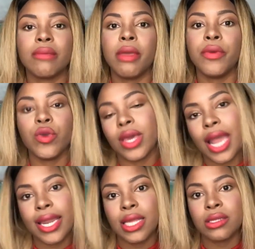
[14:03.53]
And maybe you can
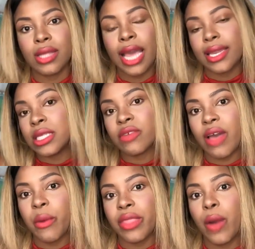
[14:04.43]

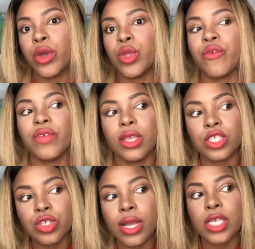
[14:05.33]
identify with that when you're feeling
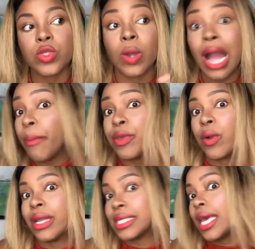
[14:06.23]
stressed or happy
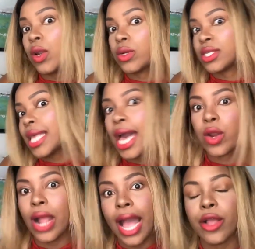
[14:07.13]
or excited or sad
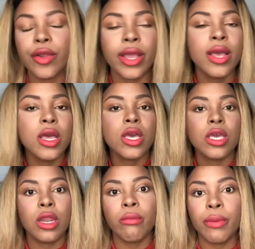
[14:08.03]
or angry.
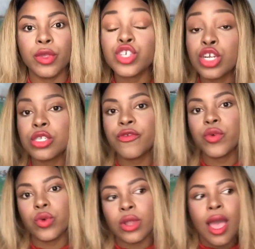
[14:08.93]
You know, maybe you turn to
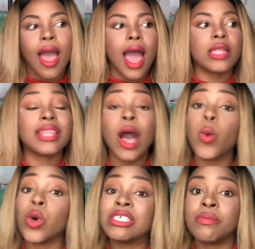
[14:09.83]
food. And
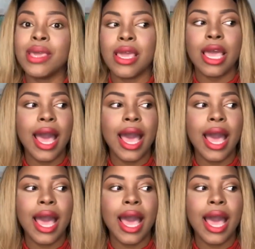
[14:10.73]
that was me.